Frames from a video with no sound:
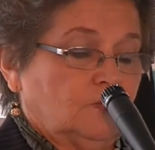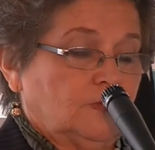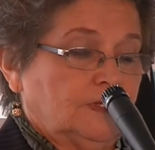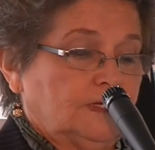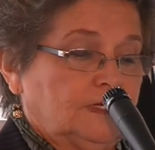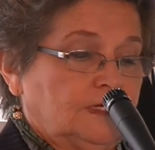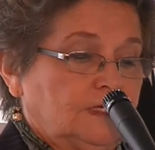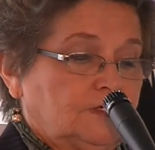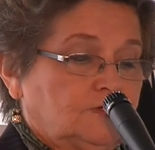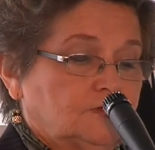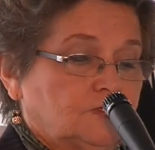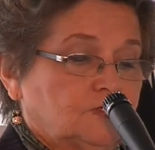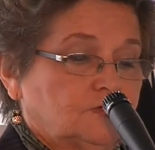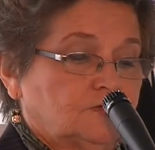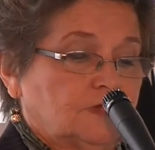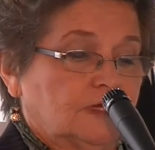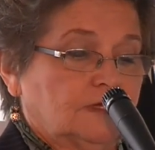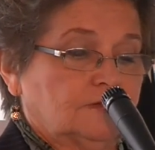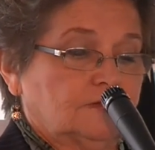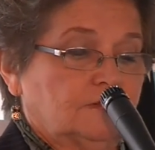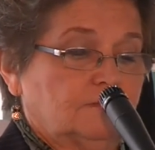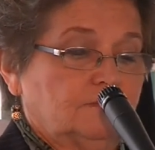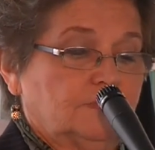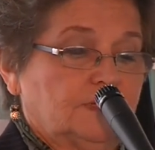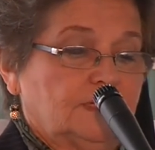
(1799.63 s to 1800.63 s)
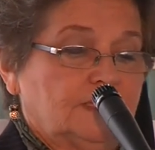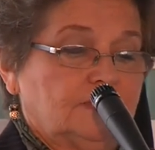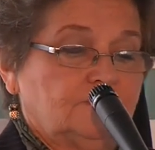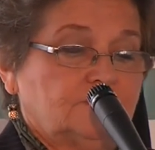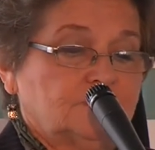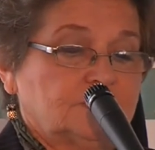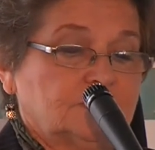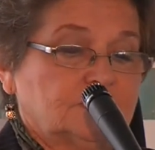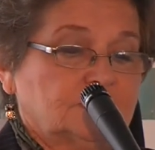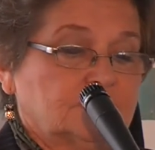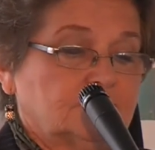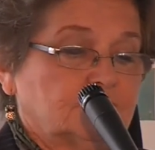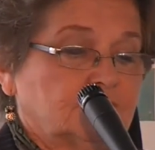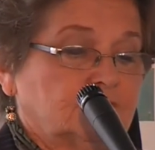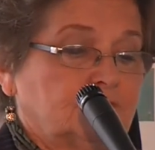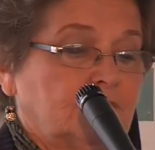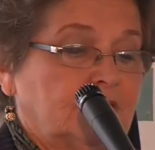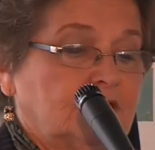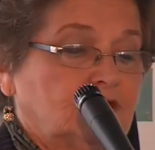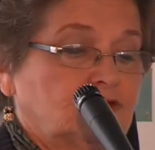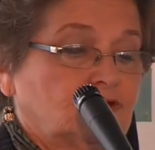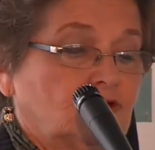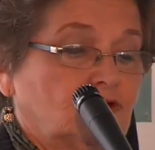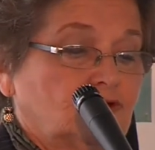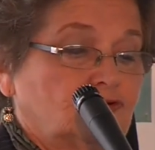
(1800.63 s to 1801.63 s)
We need to strengthen belief systems
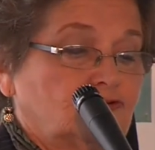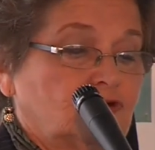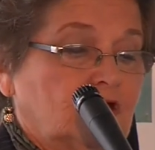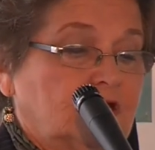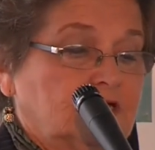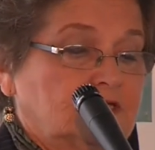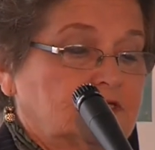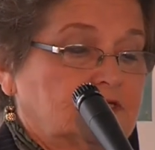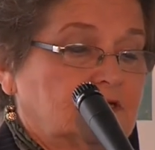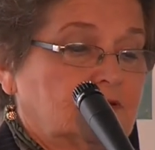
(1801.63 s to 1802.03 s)
based on